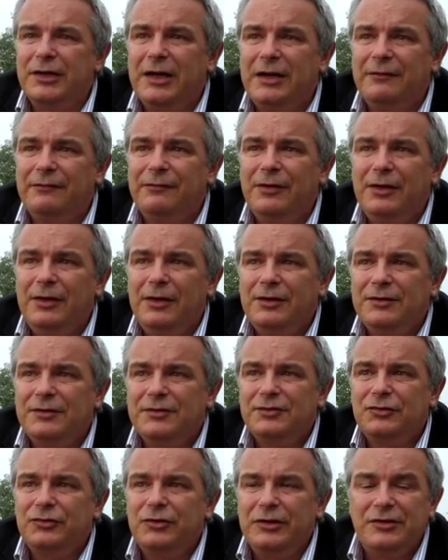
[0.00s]
that
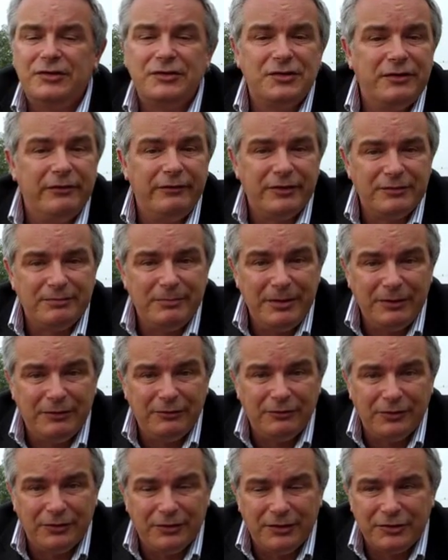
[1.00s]
treat serious
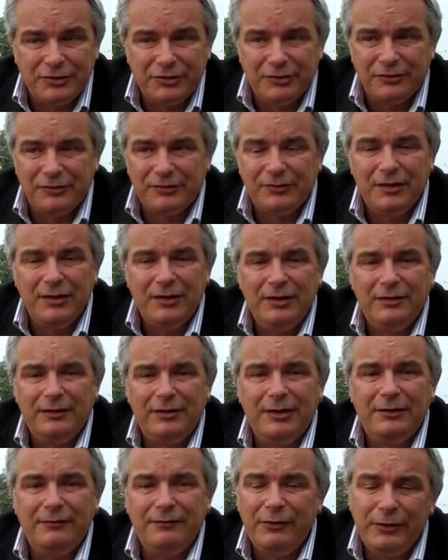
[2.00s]
medical conditions.
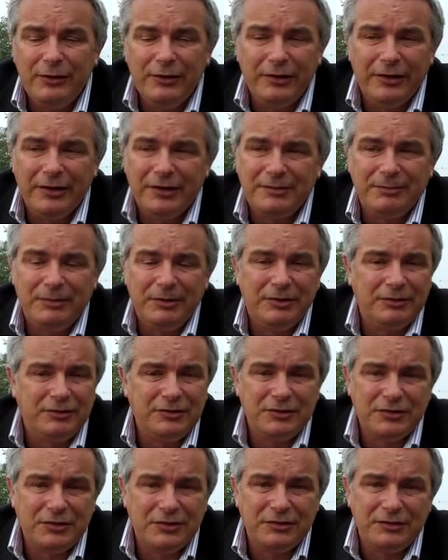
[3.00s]
They're very likely to be
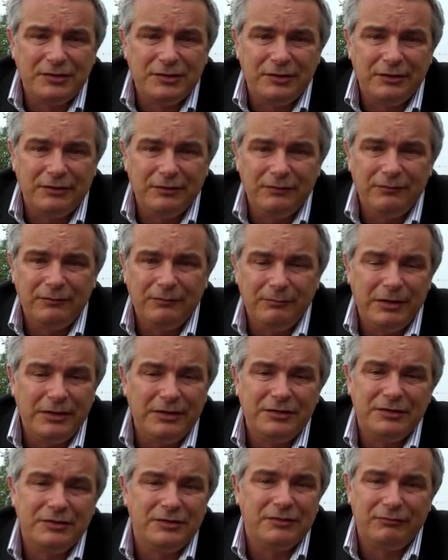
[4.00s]
just considered
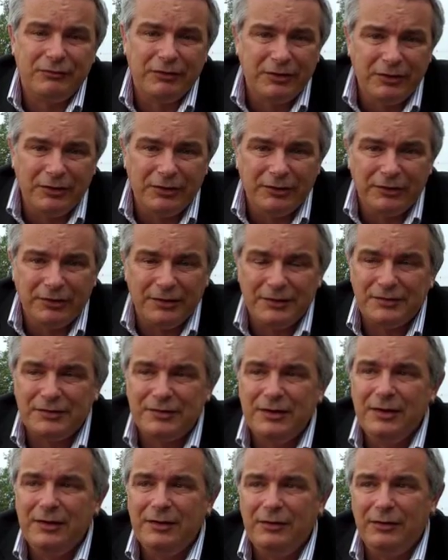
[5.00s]
medicines
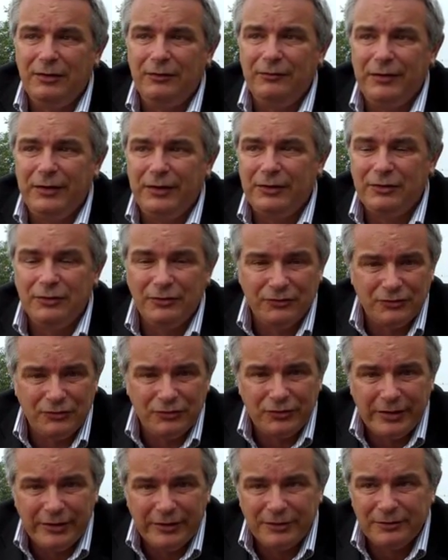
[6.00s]
regardless of their
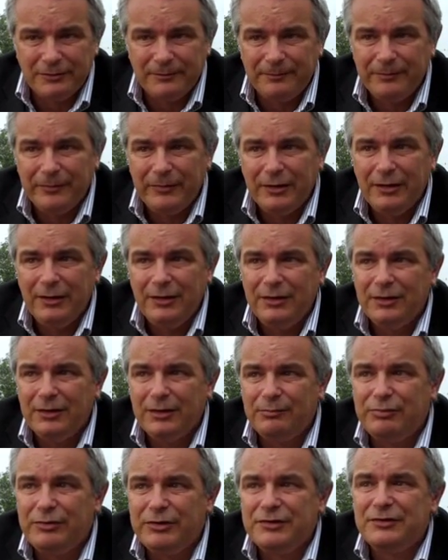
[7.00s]
concentration.
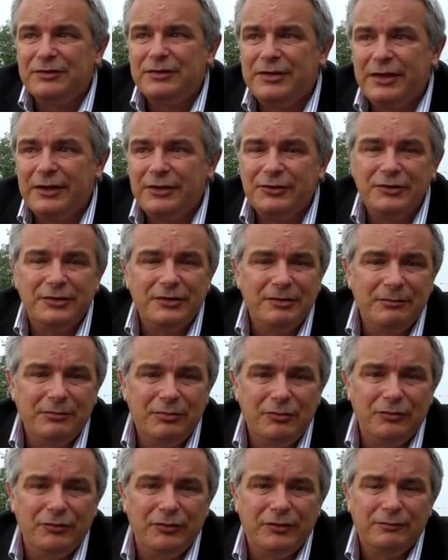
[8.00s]
The presentation is
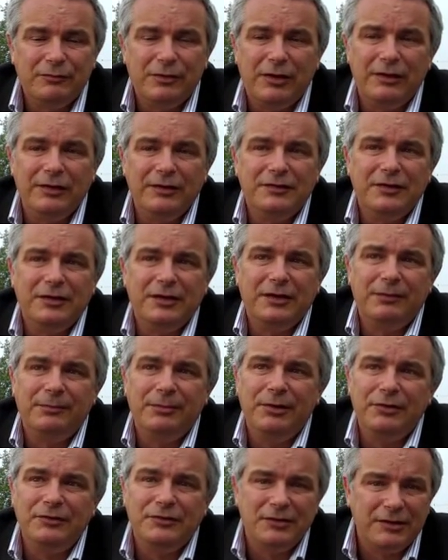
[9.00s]
important as well. Is it going to
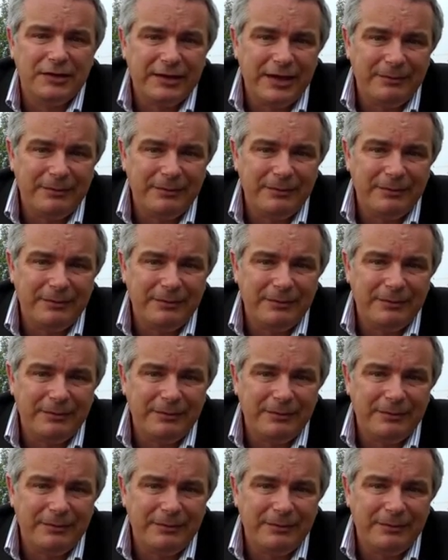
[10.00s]
be used in a